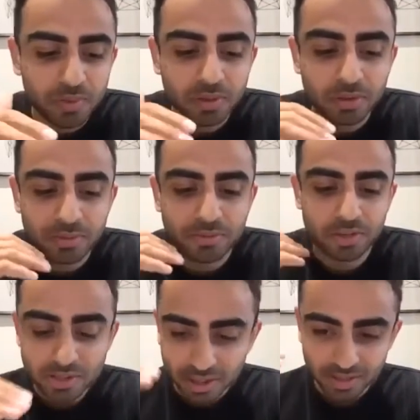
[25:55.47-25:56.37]
For us
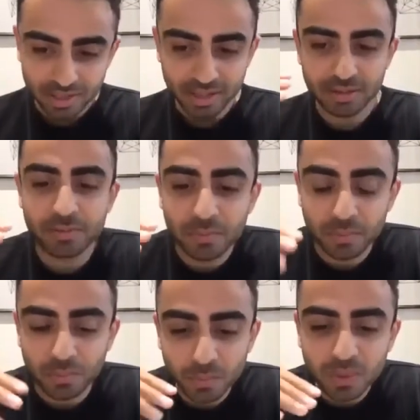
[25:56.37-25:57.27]
to hit that,
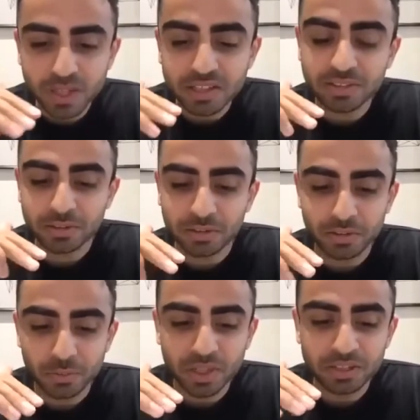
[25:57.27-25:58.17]
we need
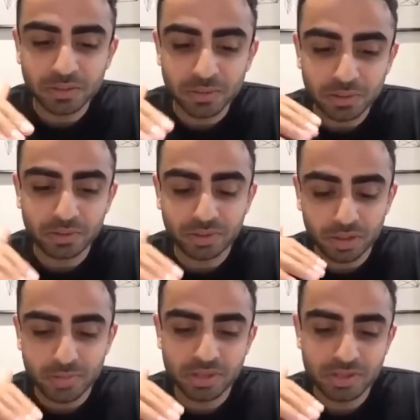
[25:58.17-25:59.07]
to reduce our
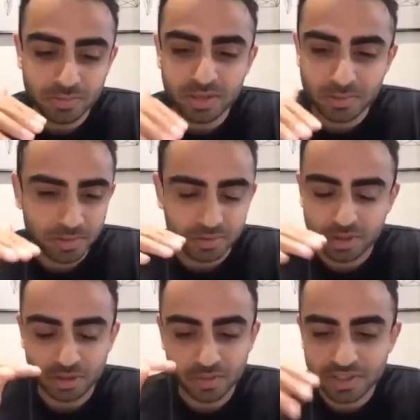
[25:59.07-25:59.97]
emissions by just
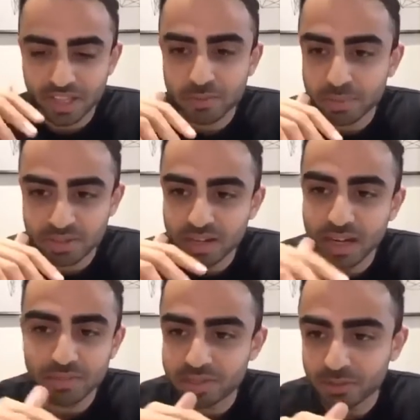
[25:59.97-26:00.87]
over 7% every
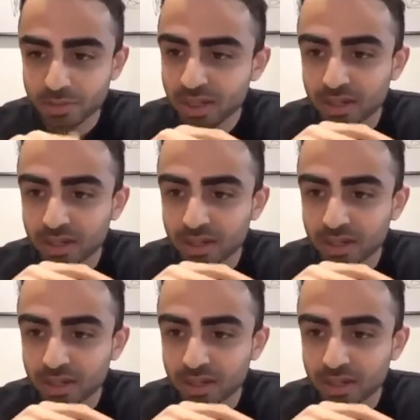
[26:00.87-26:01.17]
single year.